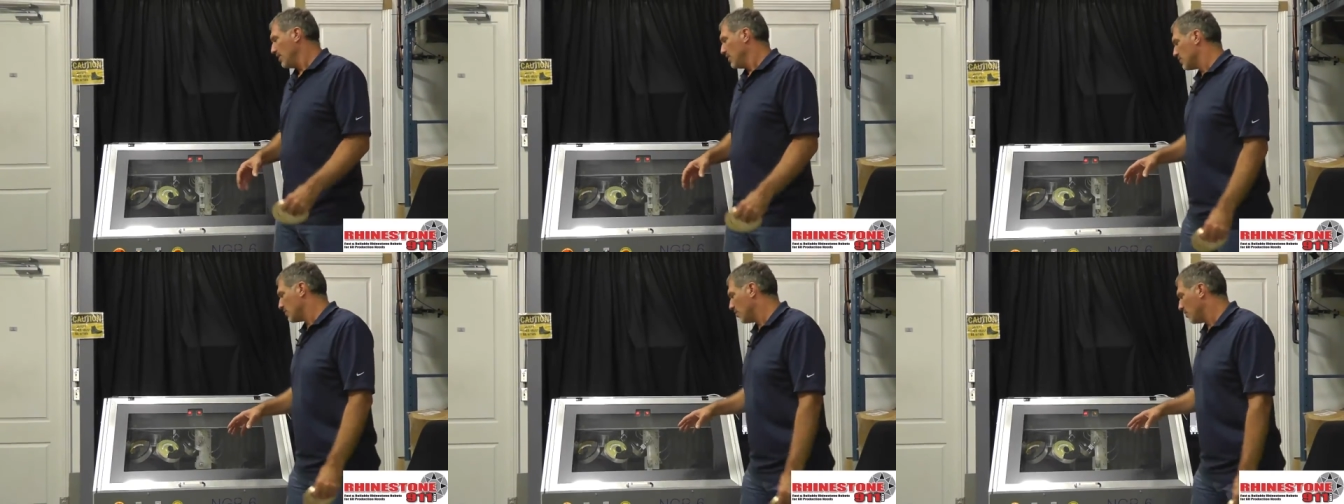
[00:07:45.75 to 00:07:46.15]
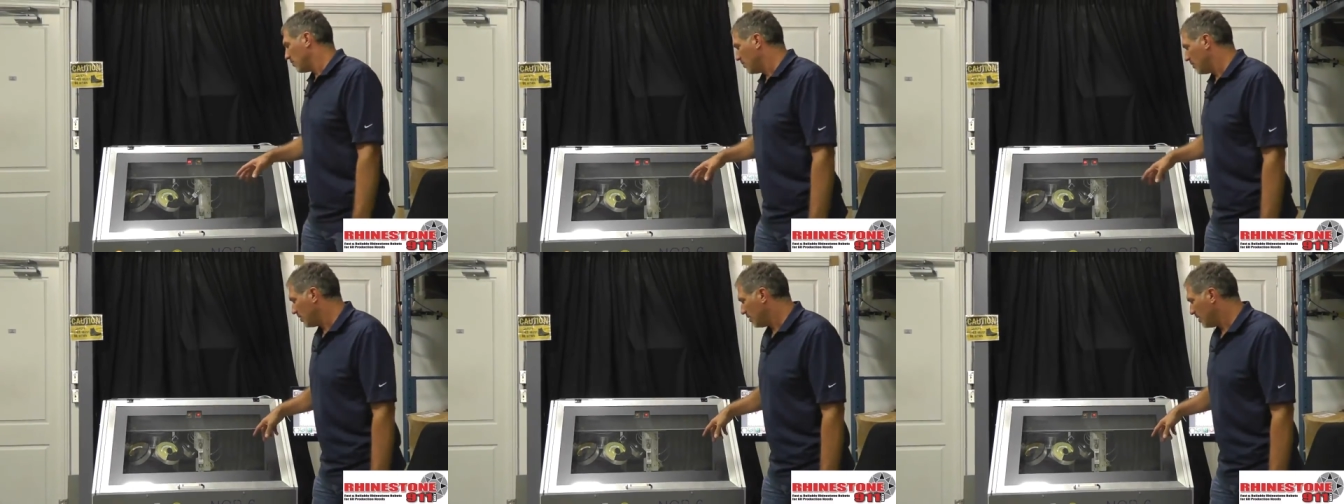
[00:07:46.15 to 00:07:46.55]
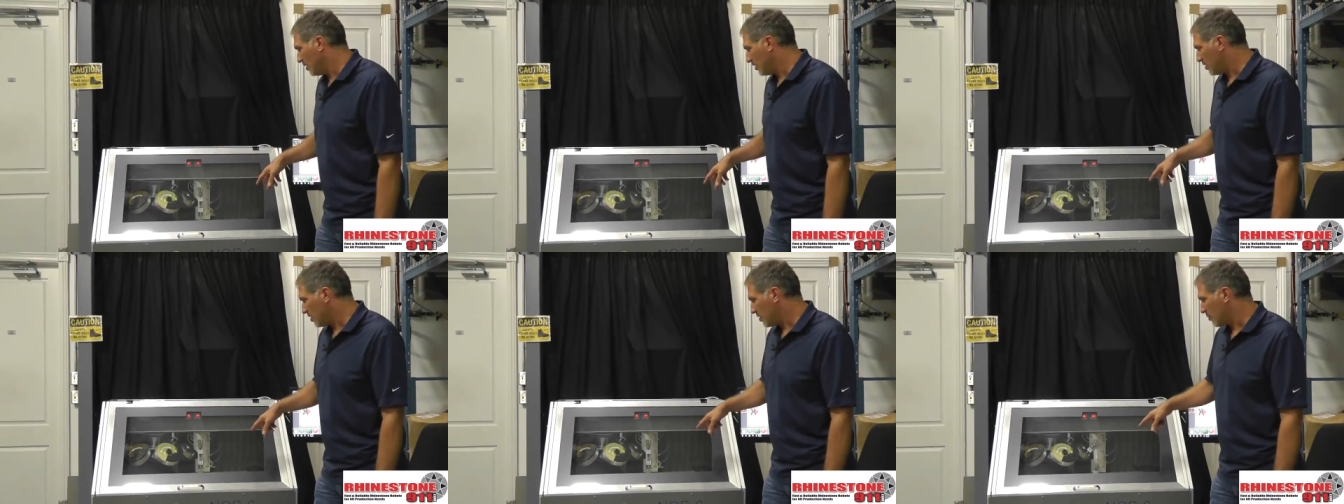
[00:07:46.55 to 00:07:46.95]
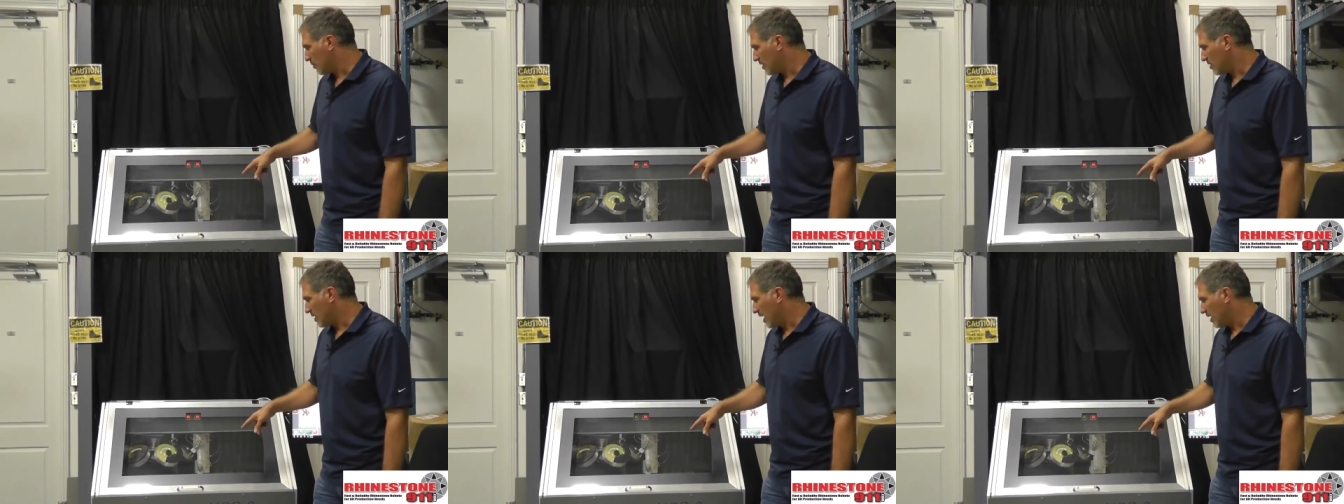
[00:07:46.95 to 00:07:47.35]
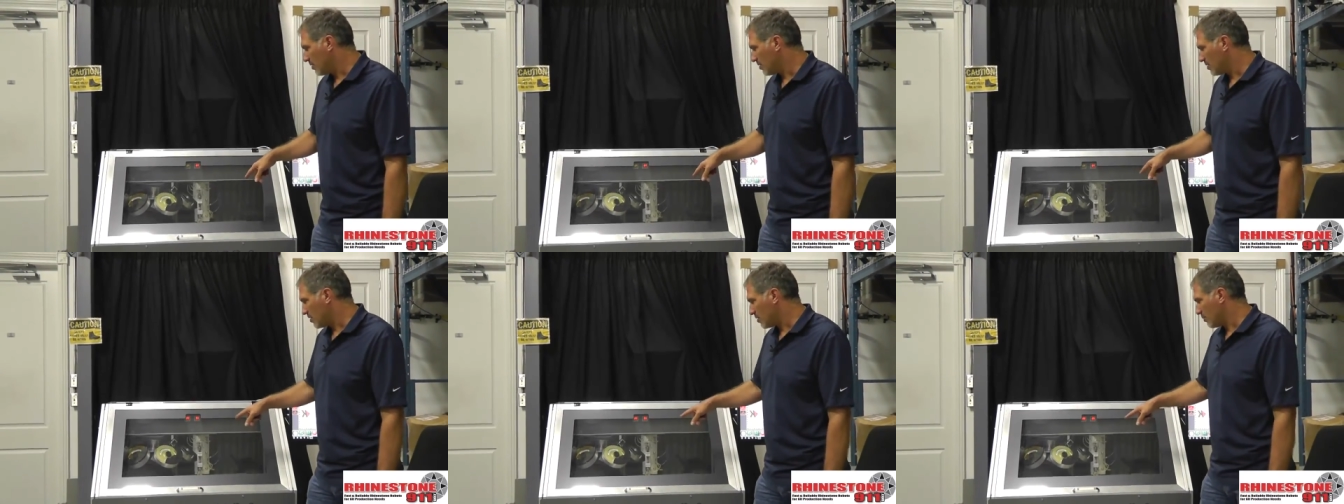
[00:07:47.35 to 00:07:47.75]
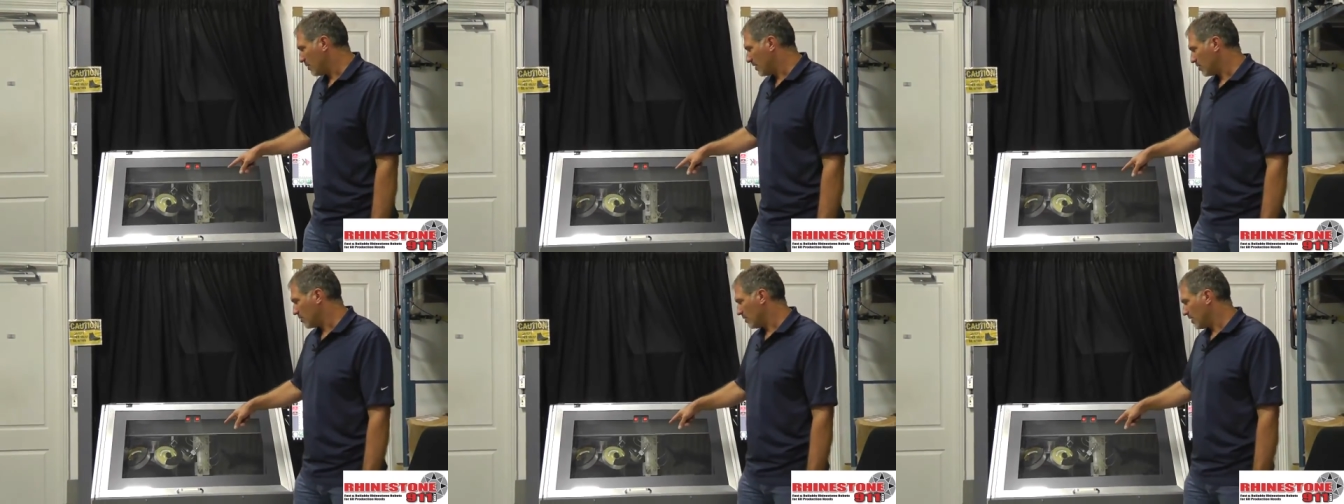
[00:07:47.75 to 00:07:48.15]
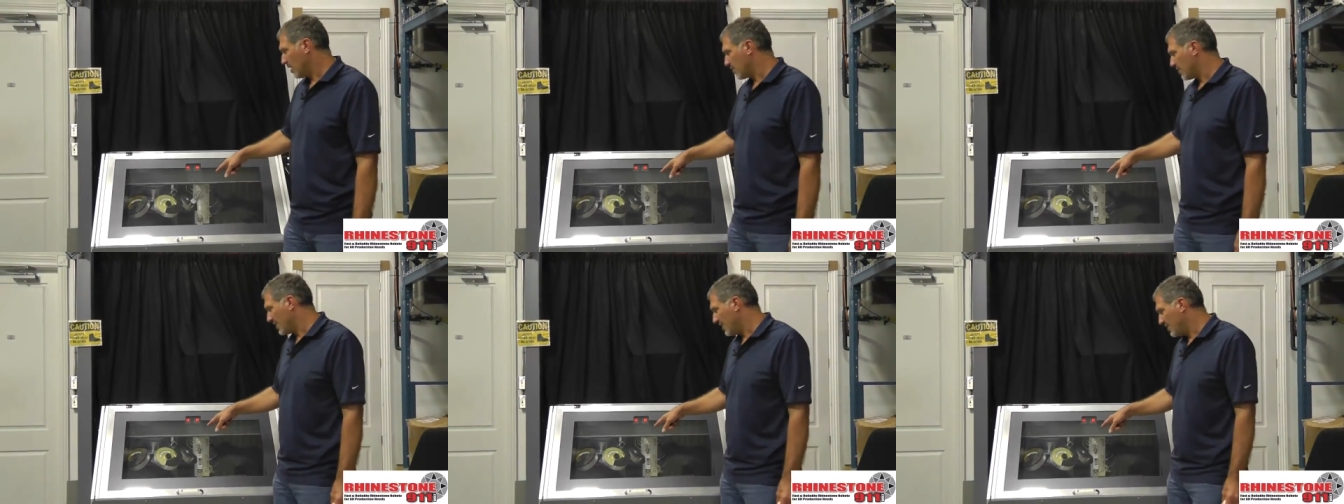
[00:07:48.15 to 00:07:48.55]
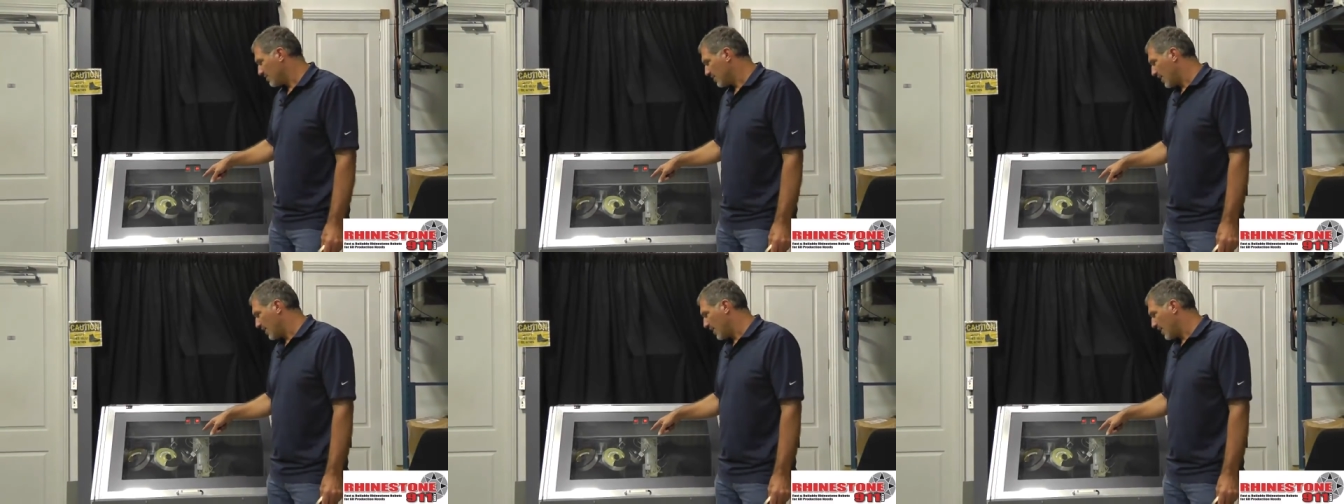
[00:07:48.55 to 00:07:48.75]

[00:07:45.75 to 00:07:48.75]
So they just switch colors. It switched to another disc